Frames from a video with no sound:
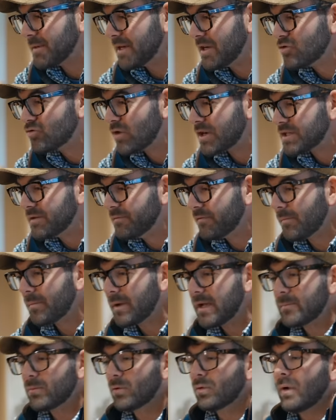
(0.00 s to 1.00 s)
been interesting for
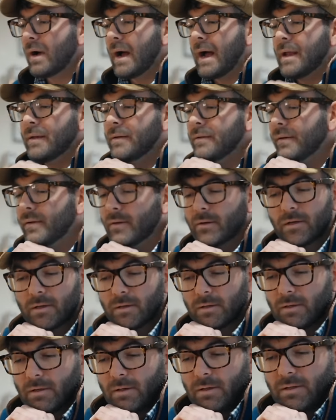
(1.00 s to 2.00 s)
people. And,
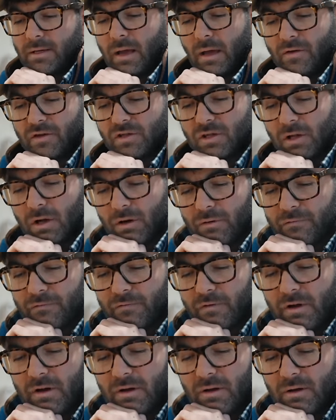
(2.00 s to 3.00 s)
there's a lot
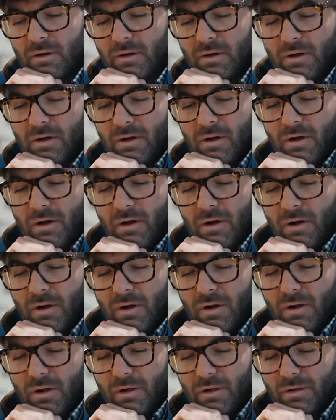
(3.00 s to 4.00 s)
of
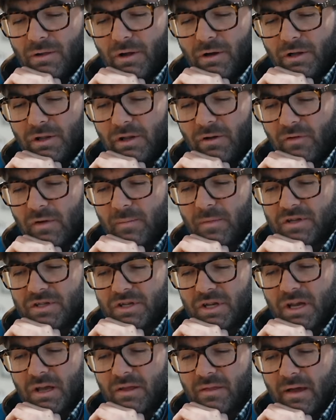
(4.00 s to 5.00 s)
lovely bits
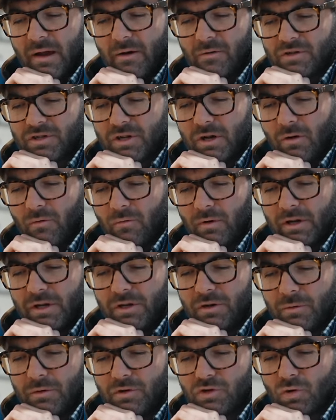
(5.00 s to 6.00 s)
of kit there. And so I really
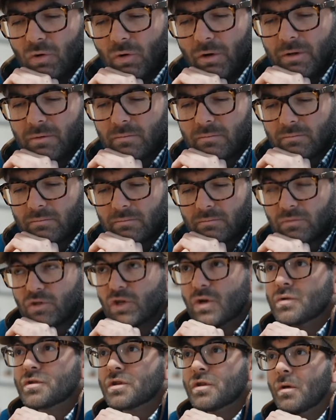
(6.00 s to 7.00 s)
do enjoy
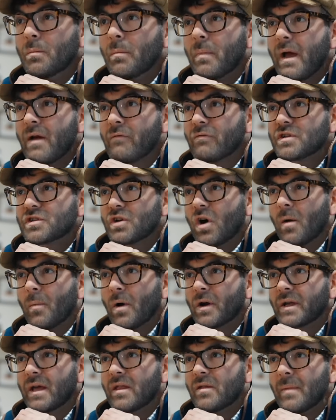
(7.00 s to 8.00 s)
using them every time
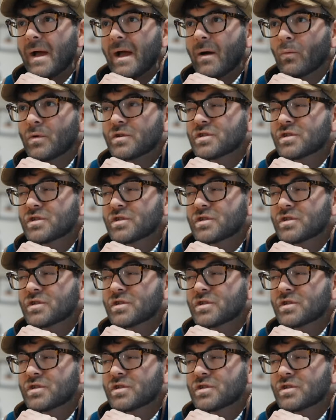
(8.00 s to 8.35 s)
I get them out,